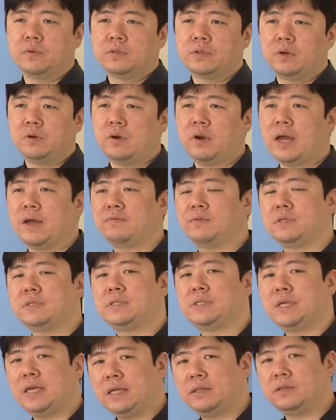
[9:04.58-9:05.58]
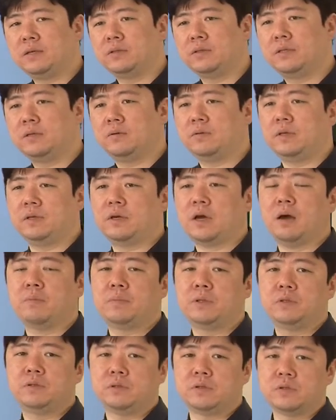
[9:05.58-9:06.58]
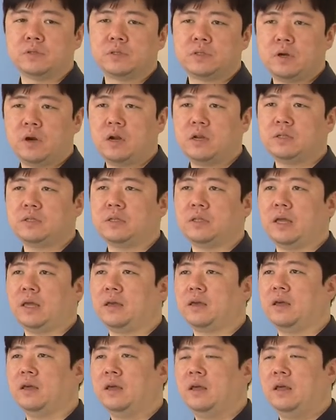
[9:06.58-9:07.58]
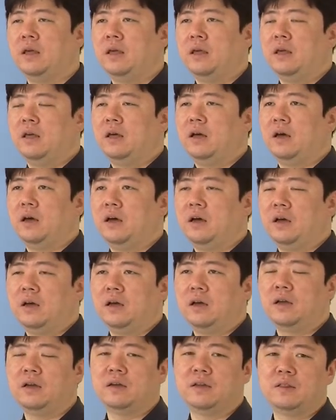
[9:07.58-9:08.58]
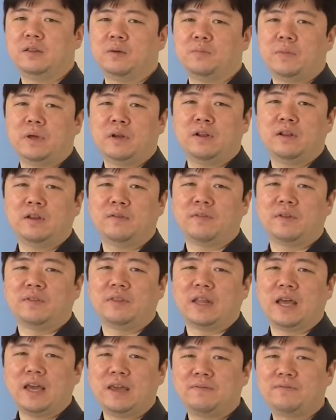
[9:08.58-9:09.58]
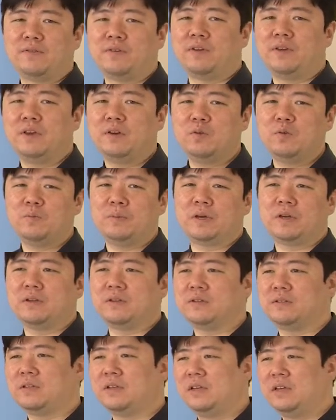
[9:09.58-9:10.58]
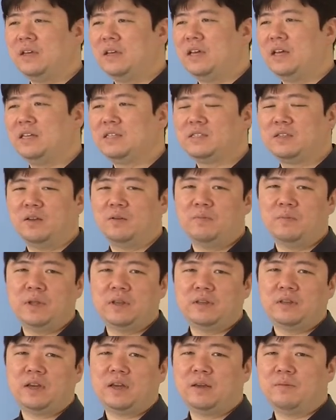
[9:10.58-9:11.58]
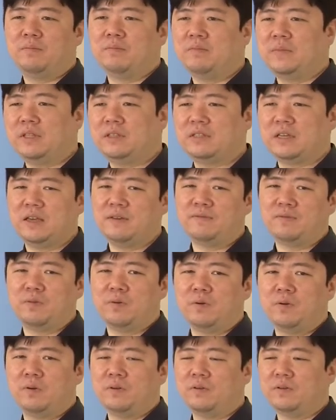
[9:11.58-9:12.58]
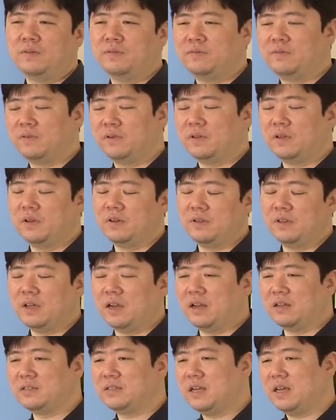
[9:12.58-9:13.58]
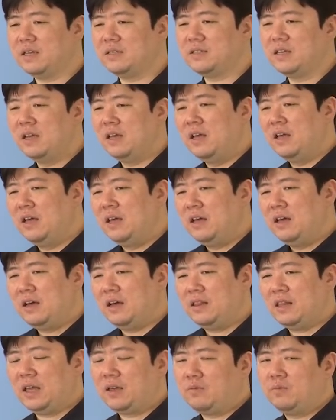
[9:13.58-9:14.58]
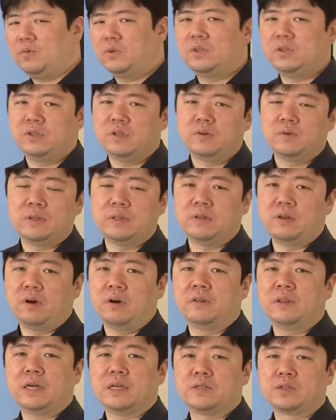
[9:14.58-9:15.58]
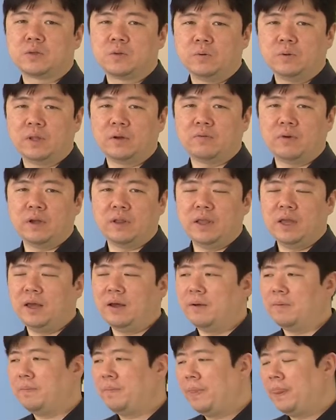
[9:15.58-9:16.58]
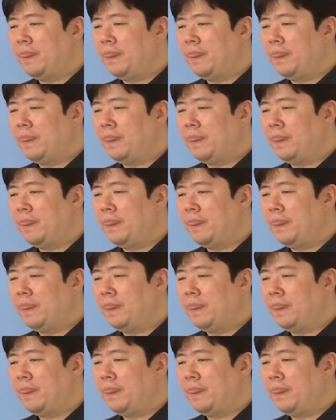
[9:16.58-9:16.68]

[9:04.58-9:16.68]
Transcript: So you don't have to sit until the competition starts, like in the middle of the night for you, because it's the midday for in the United States, like what you do in online schooling right now.